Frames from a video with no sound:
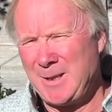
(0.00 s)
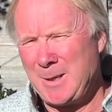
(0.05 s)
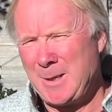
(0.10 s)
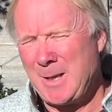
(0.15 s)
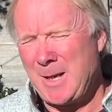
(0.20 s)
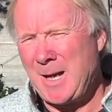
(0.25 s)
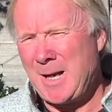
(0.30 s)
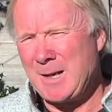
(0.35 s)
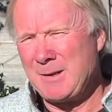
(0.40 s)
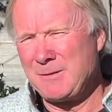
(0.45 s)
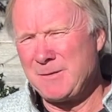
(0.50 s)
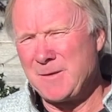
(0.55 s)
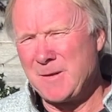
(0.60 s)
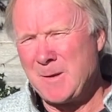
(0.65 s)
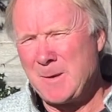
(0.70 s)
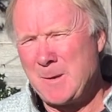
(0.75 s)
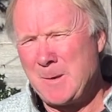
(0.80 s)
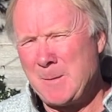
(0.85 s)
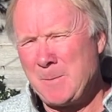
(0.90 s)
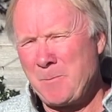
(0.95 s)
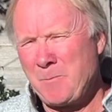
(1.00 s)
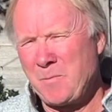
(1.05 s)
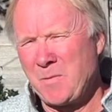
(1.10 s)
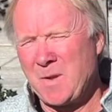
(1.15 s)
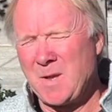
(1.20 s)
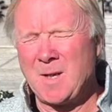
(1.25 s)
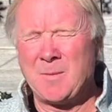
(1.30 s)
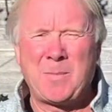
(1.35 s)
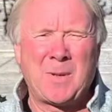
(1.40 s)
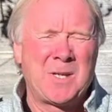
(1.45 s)
have
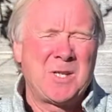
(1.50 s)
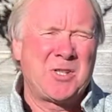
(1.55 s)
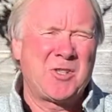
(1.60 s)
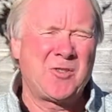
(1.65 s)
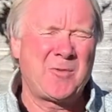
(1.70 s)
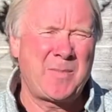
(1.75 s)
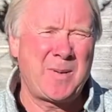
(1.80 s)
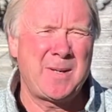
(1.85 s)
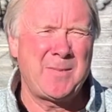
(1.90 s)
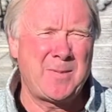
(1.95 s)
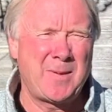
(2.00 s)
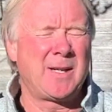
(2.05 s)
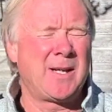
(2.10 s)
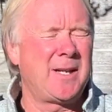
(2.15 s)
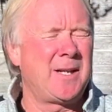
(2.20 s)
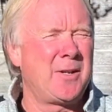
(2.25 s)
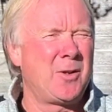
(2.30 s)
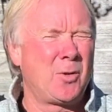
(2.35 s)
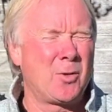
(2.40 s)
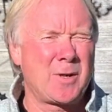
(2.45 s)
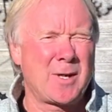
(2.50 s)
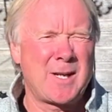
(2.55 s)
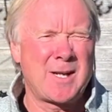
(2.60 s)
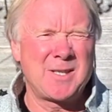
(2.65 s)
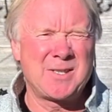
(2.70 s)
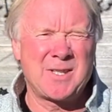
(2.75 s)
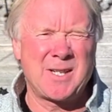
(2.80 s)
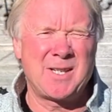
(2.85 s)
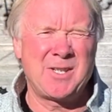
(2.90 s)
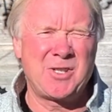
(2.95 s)
a bunch of people in an
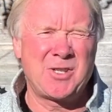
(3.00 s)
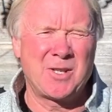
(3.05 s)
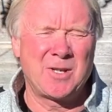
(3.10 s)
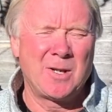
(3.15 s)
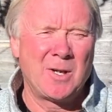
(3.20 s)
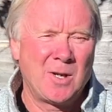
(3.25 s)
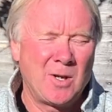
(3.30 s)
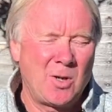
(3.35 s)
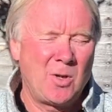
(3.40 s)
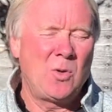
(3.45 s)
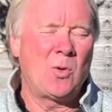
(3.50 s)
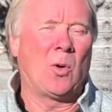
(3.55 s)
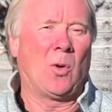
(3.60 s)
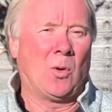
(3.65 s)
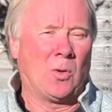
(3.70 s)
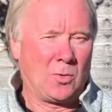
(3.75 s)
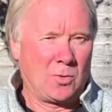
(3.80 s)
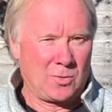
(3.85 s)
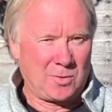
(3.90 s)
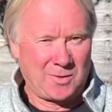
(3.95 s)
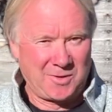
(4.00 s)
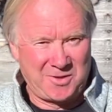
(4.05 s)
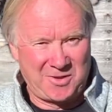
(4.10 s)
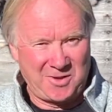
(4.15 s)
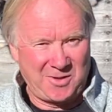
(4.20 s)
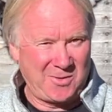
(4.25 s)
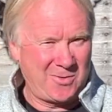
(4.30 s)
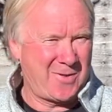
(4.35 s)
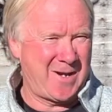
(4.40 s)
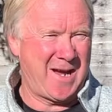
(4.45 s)
organisation who all
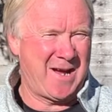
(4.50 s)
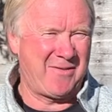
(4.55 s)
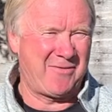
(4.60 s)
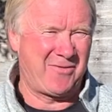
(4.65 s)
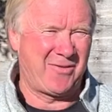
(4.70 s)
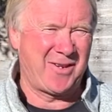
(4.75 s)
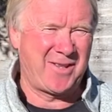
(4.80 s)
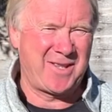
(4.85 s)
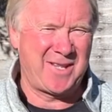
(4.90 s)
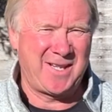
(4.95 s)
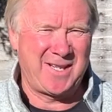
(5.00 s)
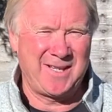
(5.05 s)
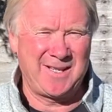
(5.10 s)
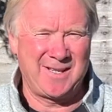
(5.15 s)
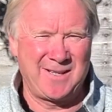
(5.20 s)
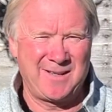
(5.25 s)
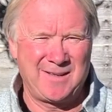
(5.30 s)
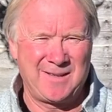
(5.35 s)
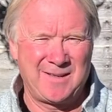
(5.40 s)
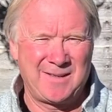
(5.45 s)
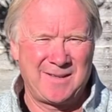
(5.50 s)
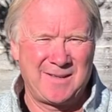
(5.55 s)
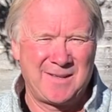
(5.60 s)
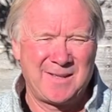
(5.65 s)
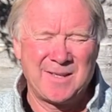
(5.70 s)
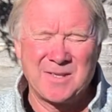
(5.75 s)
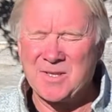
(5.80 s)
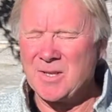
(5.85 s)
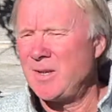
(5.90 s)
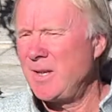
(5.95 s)
do everything?
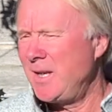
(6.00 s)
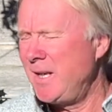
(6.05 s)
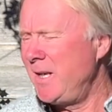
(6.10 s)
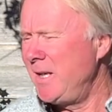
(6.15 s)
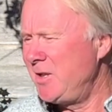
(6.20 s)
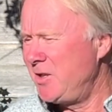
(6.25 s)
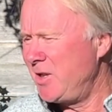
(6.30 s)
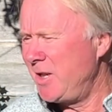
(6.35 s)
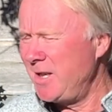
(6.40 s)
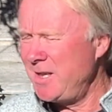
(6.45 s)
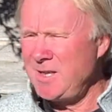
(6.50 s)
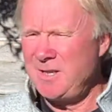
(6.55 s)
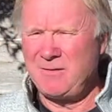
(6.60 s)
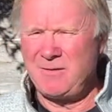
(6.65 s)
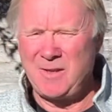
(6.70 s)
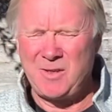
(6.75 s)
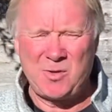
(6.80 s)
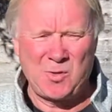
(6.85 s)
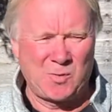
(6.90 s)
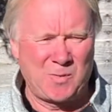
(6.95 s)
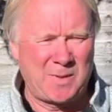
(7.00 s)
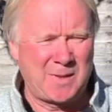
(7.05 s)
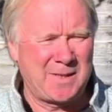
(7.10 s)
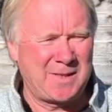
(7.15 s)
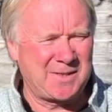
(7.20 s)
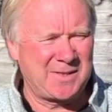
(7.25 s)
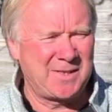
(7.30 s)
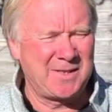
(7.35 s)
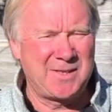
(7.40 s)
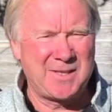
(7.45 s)
So each individual
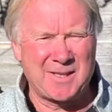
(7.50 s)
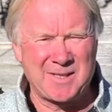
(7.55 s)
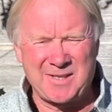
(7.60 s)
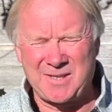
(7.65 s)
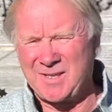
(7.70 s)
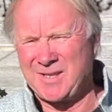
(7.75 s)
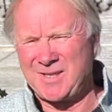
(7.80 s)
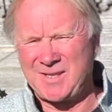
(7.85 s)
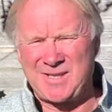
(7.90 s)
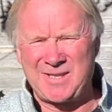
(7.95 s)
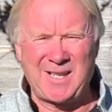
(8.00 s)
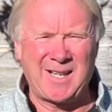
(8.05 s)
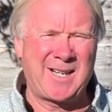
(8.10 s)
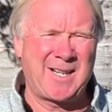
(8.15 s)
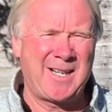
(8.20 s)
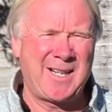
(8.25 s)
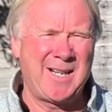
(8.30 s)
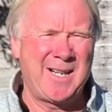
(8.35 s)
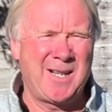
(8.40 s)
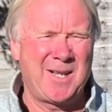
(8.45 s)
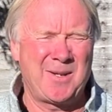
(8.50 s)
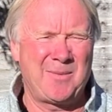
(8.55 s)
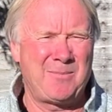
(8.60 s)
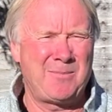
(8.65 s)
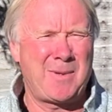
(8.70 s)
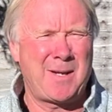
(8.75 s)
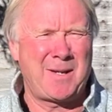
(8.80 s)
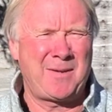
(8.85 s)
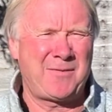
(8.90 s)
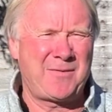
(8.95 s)
person does the selling, the
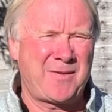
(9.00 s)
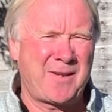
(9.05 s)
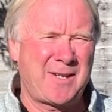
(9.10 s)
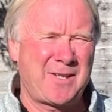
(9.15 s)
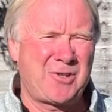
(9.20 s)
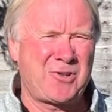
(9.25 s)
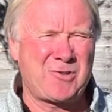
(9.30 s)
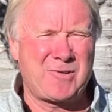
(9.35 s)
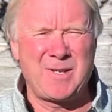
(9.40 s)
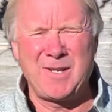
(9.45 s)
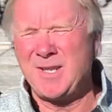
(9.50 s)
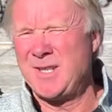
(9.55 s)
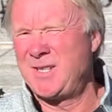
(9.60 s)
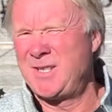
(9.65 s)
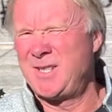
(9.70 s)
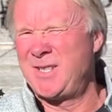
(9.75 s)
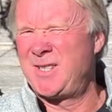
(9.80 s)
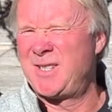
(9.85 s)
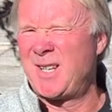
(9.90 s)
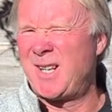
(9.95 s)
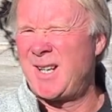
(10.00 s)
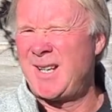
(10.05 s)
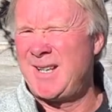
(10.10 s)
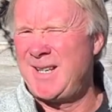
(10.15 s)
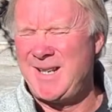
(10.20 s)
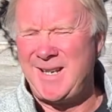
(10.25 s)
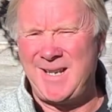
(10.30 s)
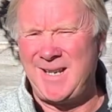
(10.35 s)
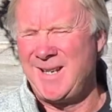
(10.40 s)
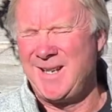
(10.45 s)
manufacturing, the
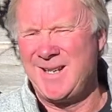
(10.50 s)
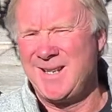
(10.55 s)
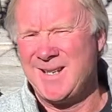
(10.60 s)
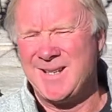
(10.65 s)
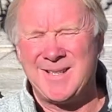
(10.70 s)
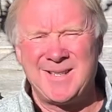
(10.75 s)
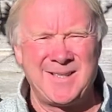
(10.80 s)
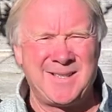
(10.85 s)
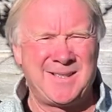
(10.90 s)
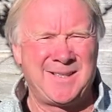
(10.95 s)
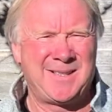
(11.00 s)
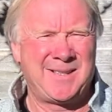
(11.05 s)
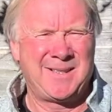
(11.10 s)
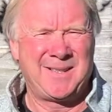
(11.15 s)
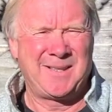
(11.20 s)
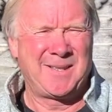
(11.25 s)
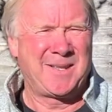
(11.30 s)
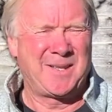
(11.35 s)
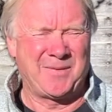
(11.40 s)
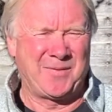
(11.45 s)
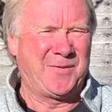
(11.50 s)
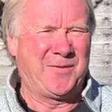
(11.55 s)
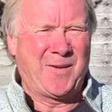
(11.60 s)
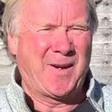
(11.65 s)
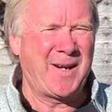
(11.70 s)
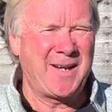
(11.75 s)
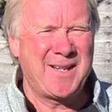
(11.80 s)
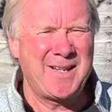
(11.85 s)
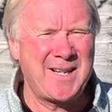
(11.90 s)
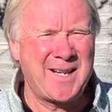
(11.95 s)
designing, the
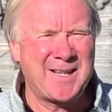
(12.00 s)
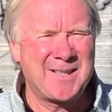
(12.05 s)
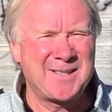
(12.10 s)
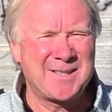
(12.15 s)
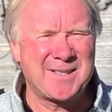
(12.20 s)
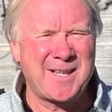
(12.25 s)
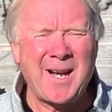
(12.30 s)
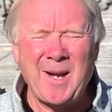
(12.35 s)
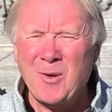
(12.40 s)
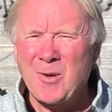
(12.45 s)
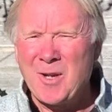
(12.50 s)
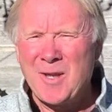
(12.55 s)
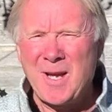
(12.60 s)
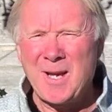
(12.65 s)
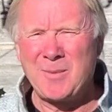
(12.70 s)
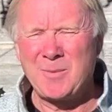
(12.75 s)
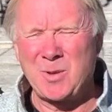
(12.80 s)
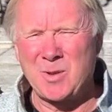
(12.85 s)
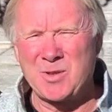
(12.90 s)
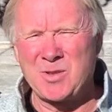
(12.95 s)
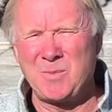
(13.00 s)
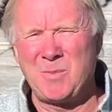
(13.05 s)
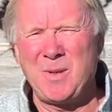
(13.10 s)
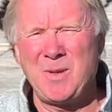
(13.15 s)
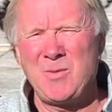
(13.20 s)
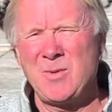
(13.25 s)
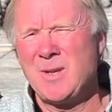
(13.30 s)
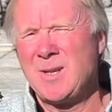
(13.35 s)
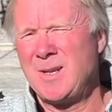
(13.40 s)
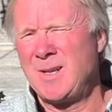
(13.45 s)
finance. How can that possibly
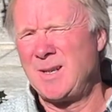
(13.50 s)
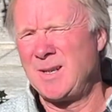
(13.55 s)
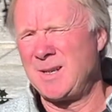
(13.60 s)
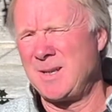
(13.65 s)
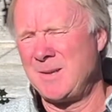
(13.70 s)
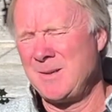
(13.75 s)
work?